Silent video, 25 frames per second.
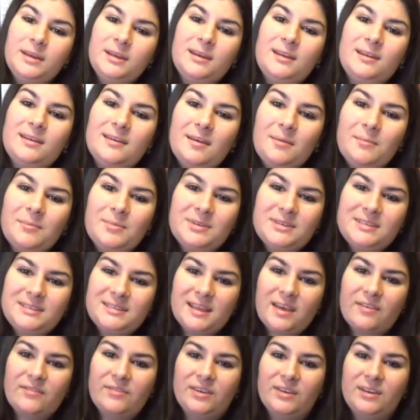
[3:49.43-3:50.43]
in at number
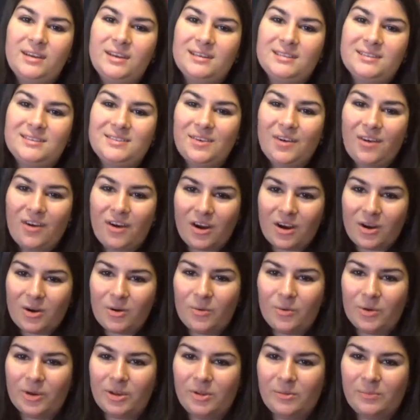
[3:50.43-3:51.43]
7 is The
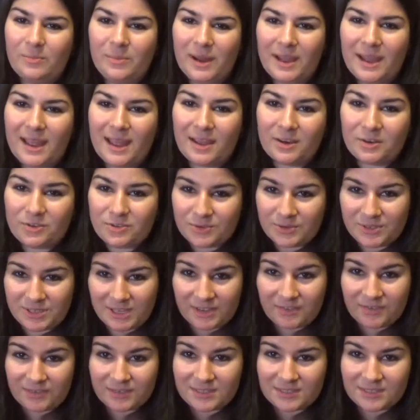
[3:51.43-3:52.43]
Gargoyle by Andrew
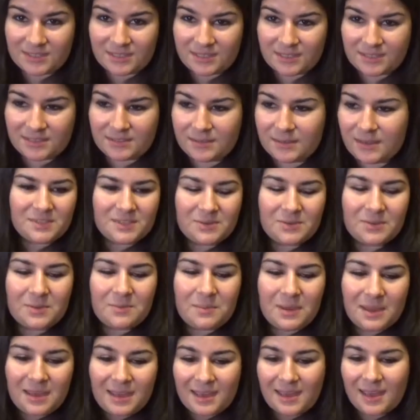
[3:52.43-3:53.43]
Davidson. So the
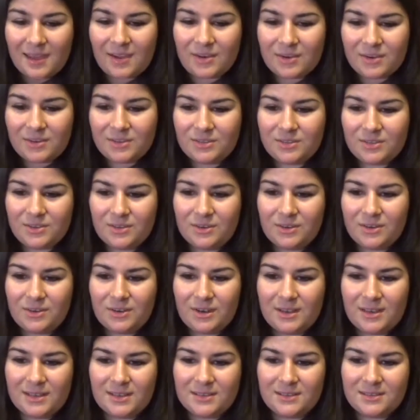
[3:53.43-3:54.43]
main character
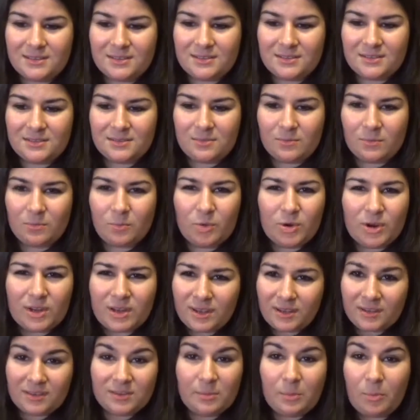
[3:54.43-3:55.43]
is
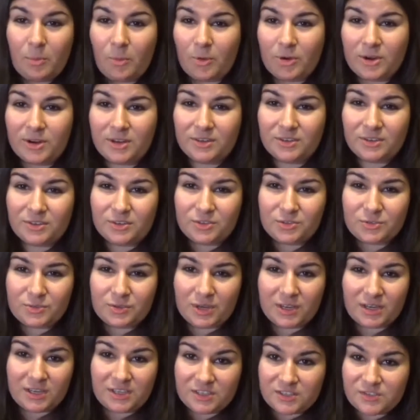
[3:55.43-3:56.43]
working in the porn
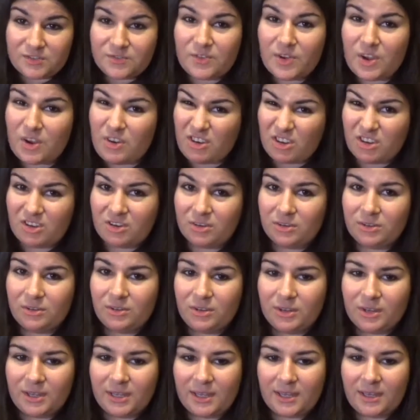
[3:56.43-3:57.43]
industry and he's very good
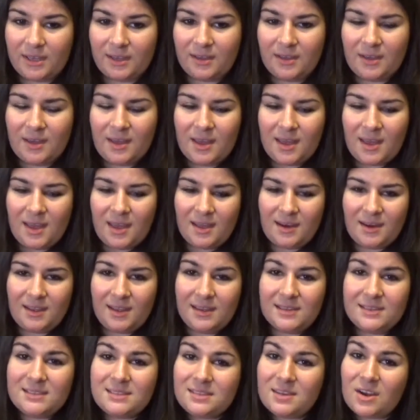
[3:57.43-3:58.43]
looking, and he
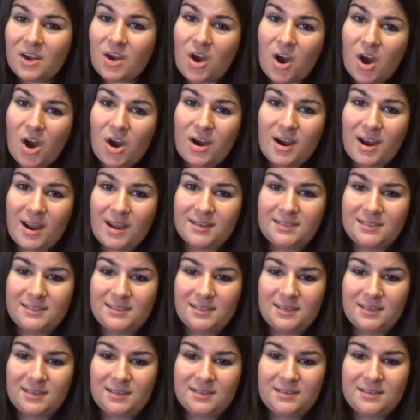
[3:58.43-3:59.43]
gets in a car
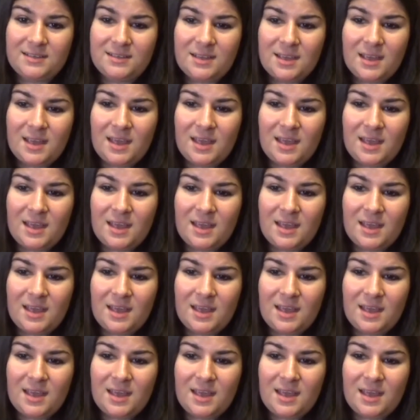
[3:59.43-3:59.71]
accident.